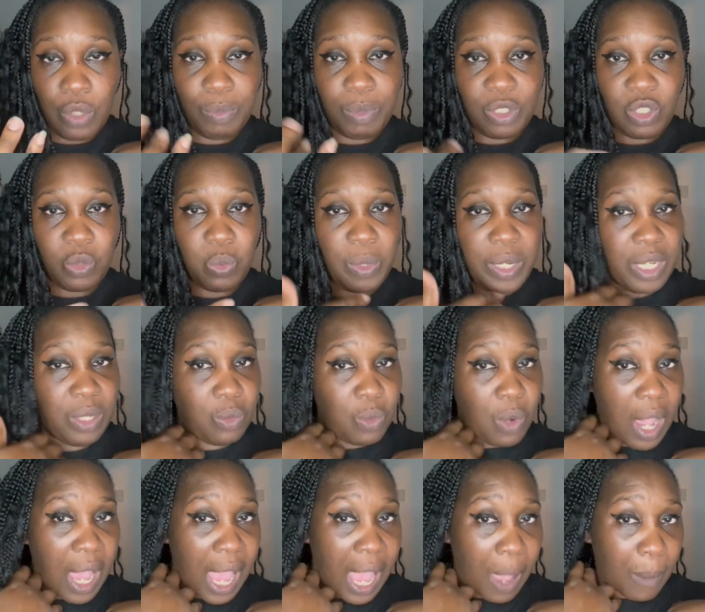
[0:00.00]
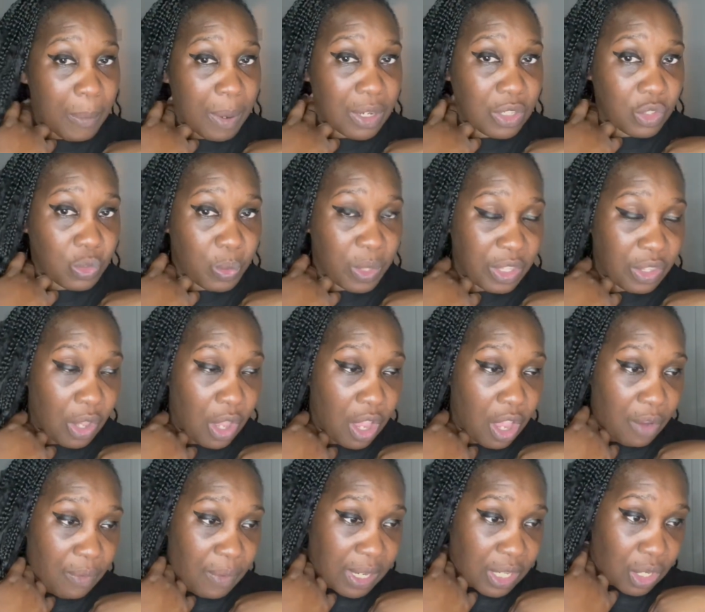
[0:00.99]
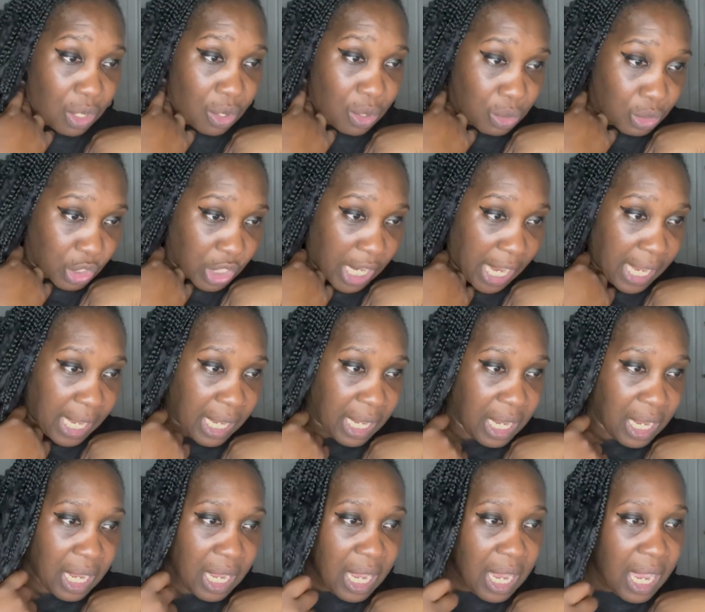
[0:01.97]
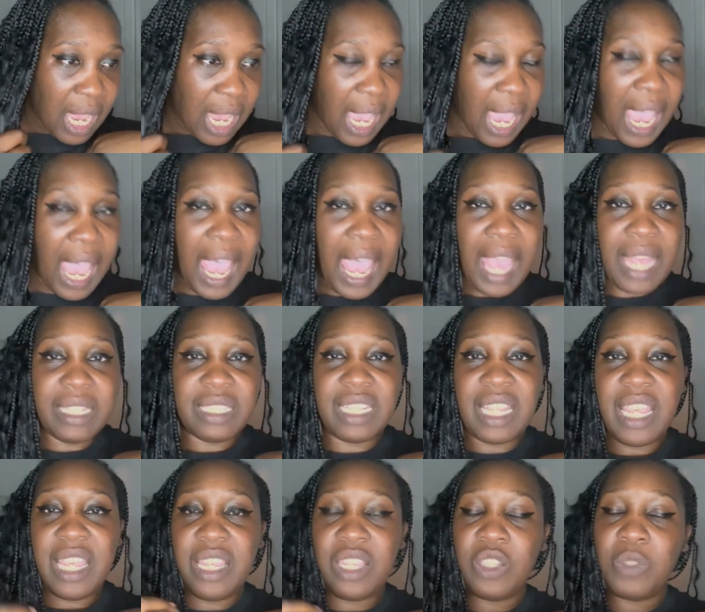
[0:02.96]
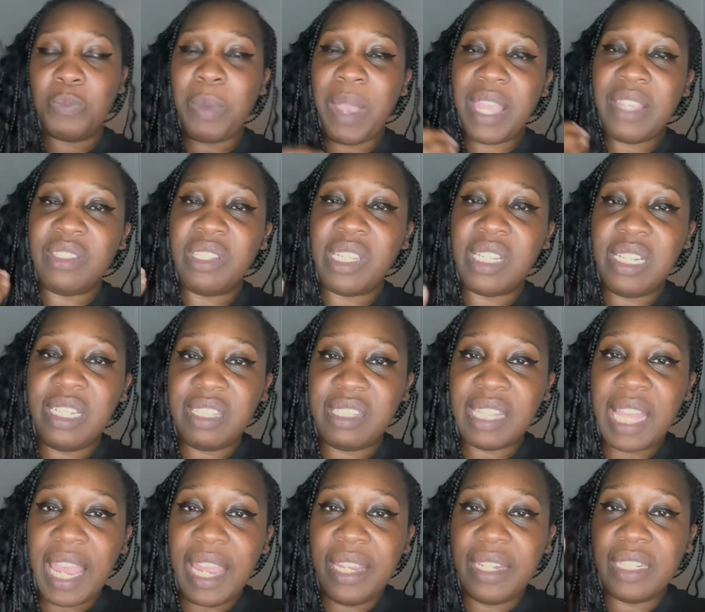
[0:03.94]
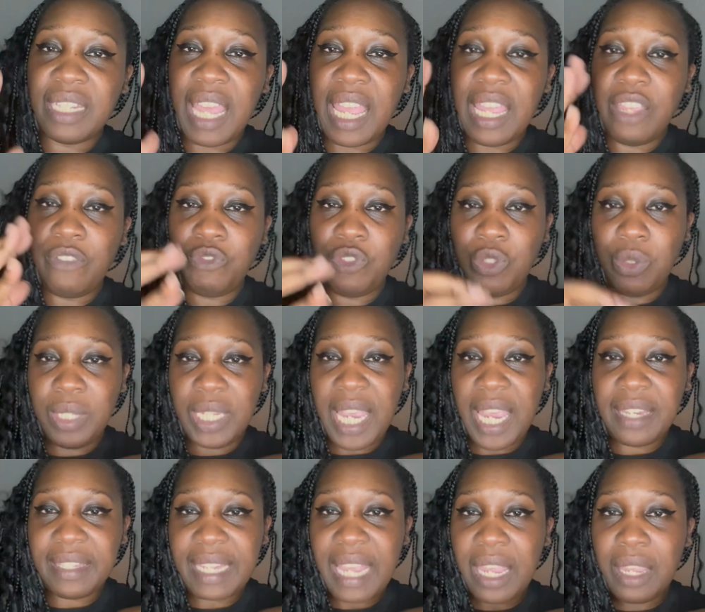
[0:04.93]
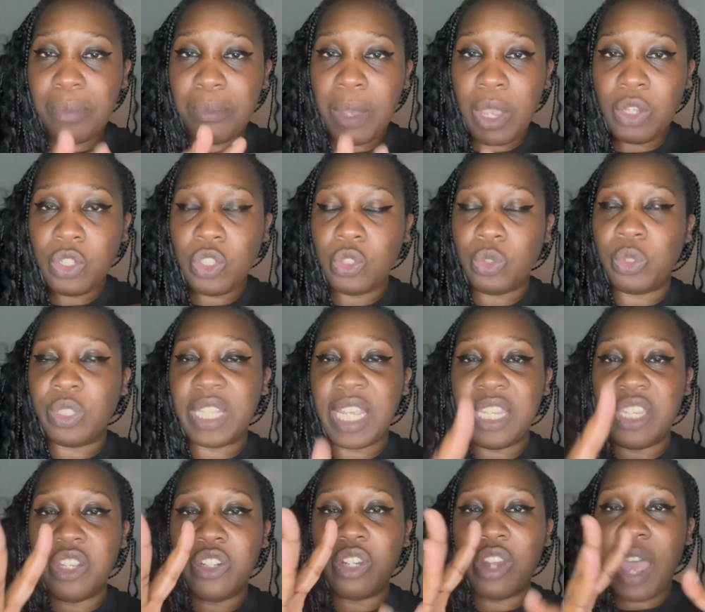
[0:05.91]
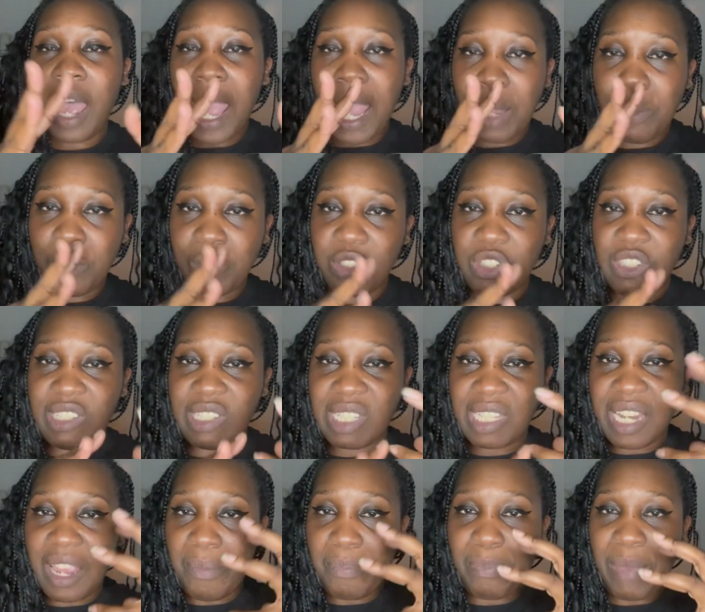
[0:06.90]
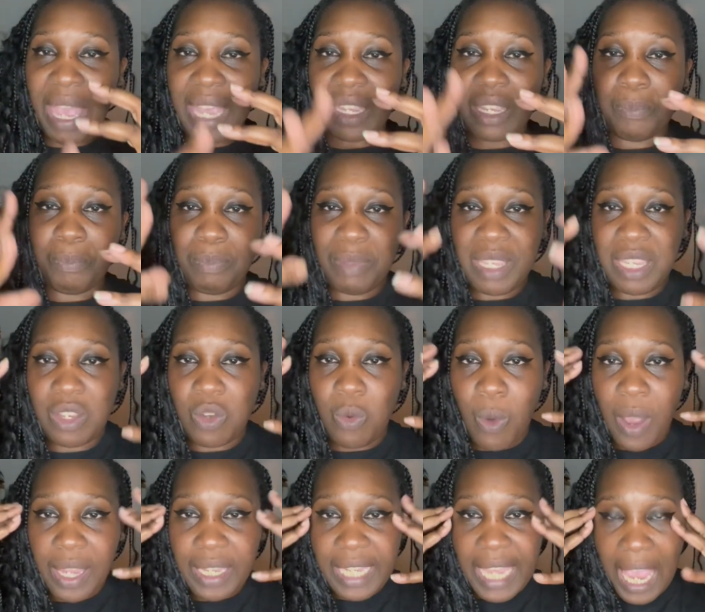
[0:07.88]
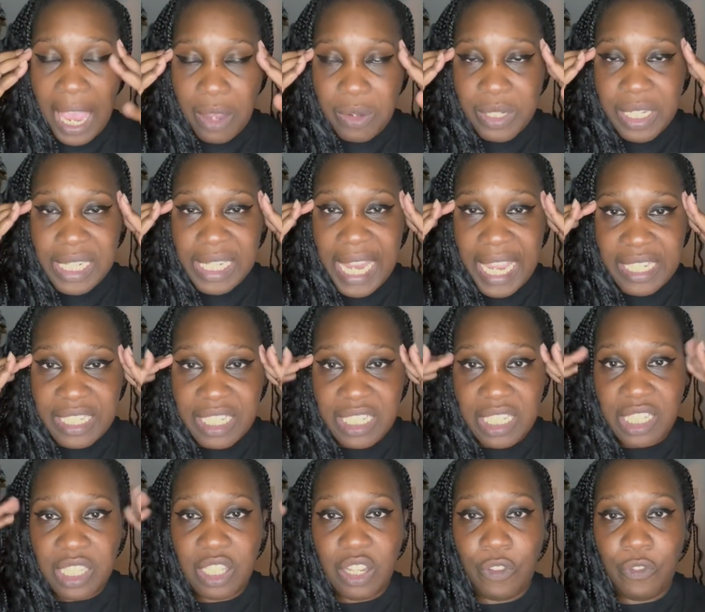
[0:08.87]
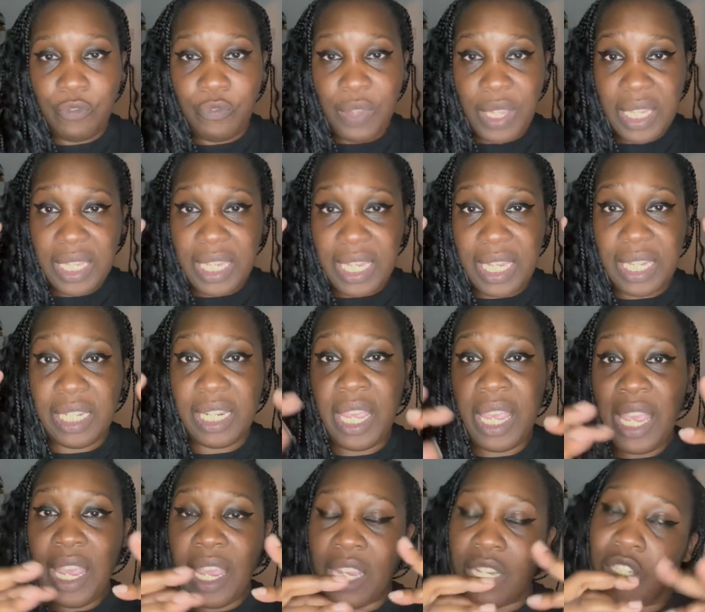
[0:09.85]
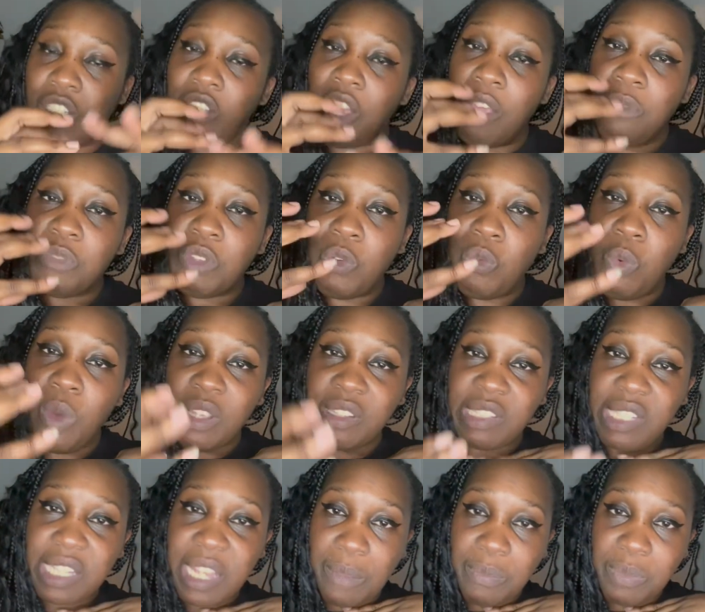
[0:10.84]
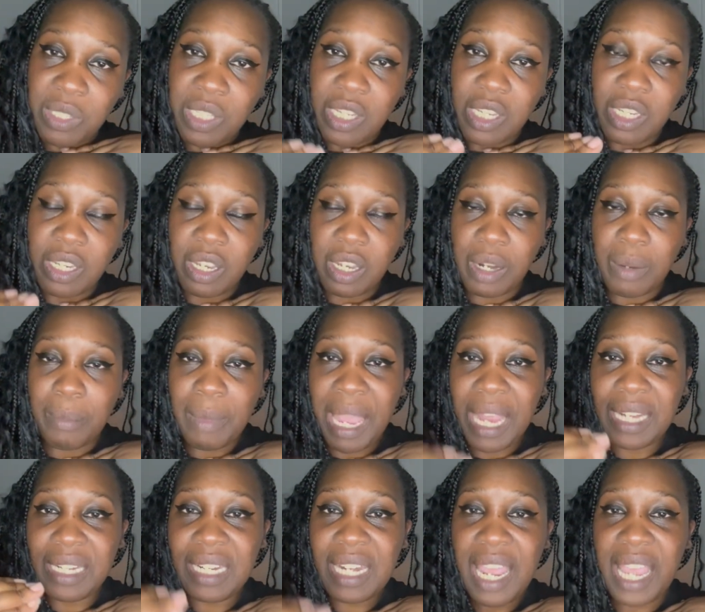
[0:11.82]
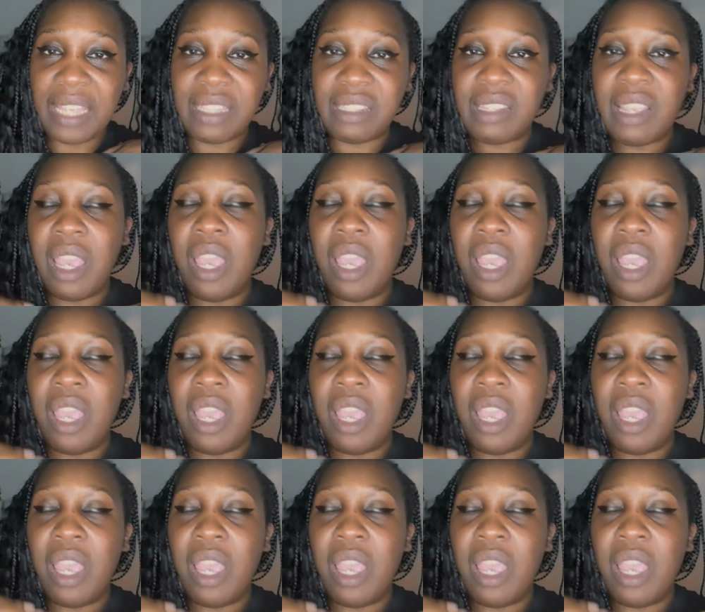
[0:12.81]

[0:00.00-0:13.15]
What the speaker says: between what happened with her and Uche. And he's basically saying that if you get that emotional, then you're not able to step back and be quite calculated in your thinking in terms of what steps are you going to make next.